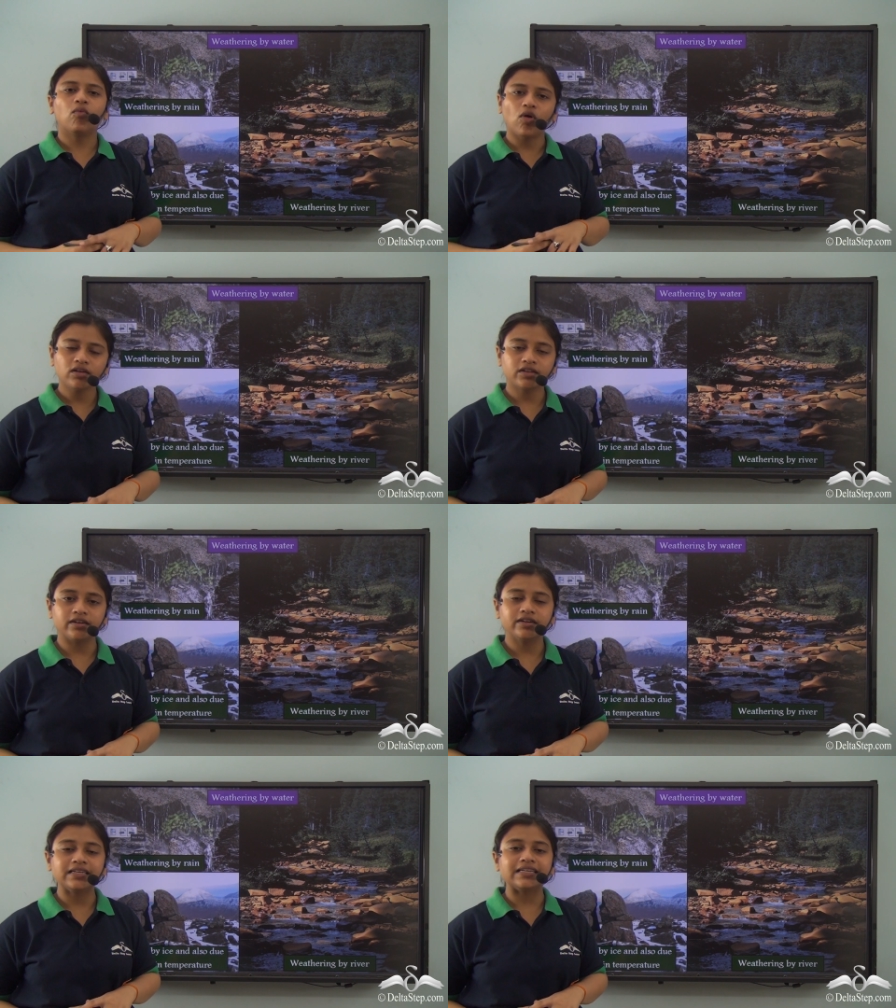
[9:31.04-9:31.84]

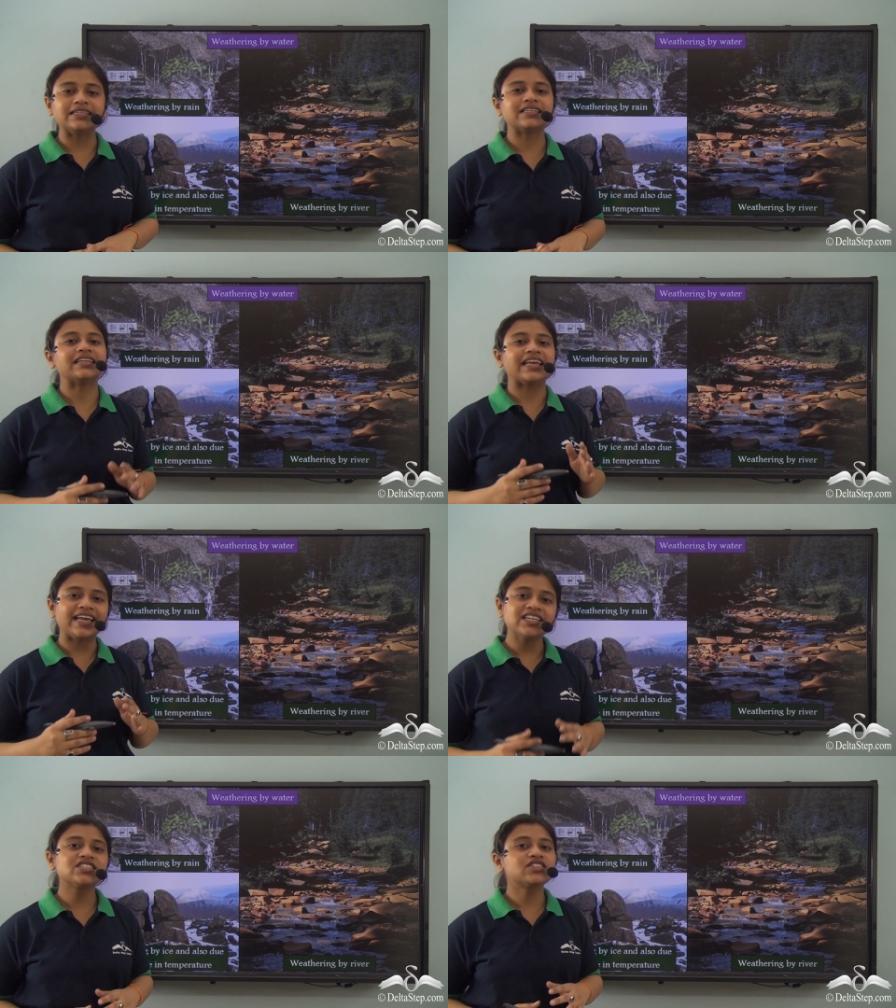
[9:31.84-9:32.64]
Water is an
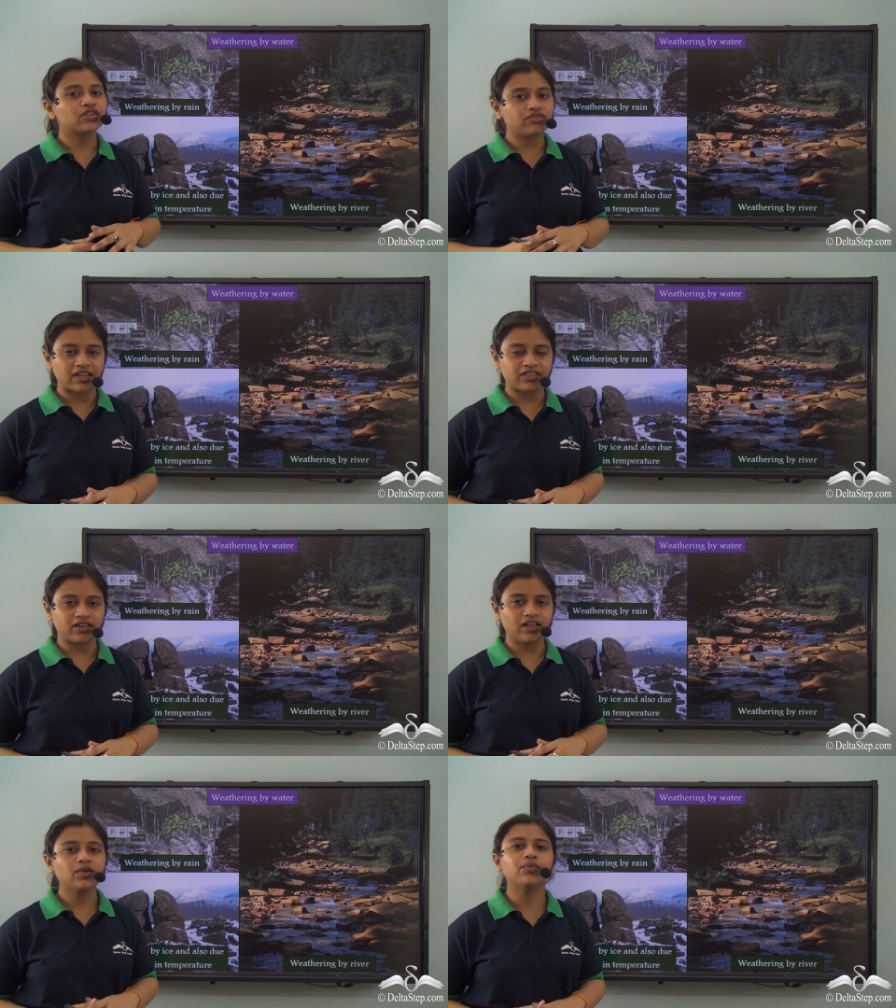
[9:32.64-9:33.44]
agent of
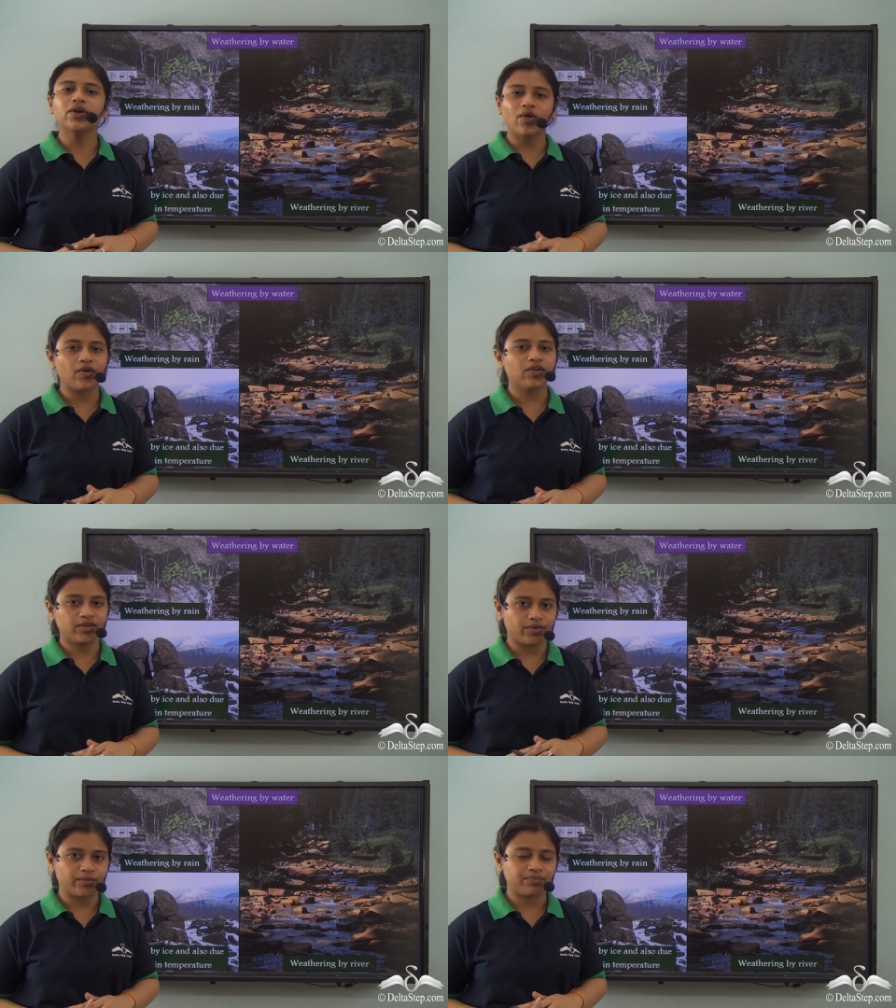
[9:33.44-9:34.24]
weathering, we all
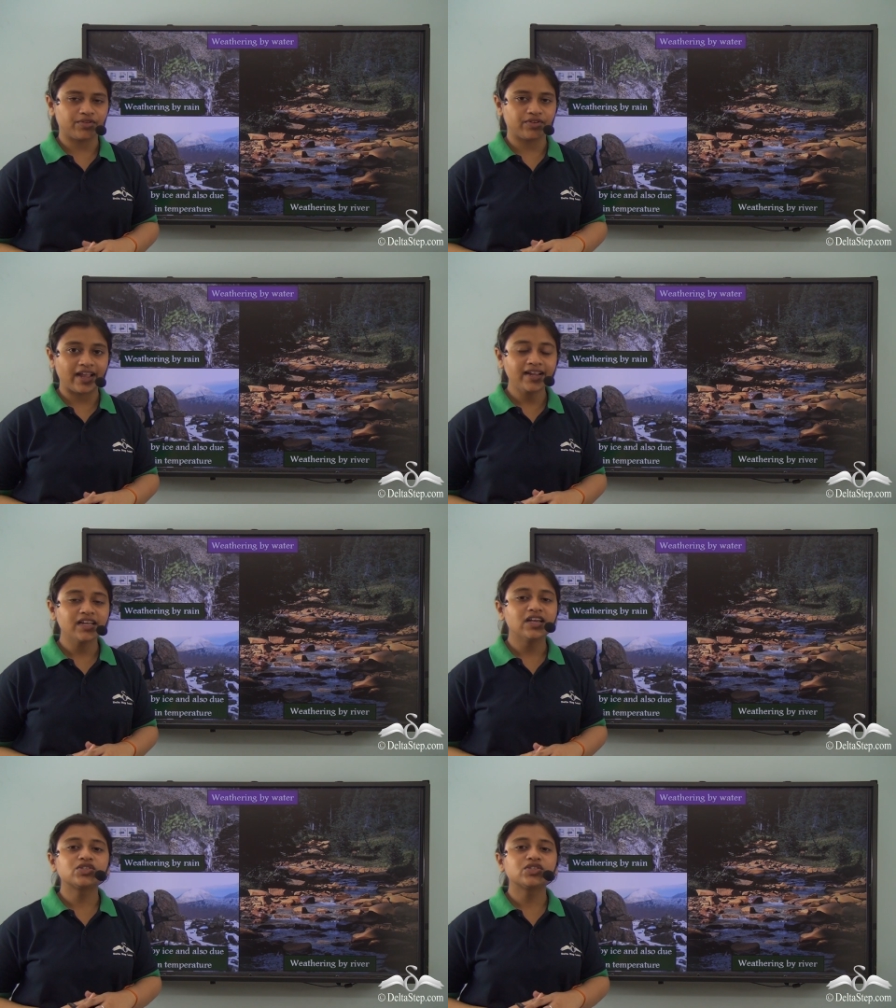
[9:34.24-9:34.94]
know right?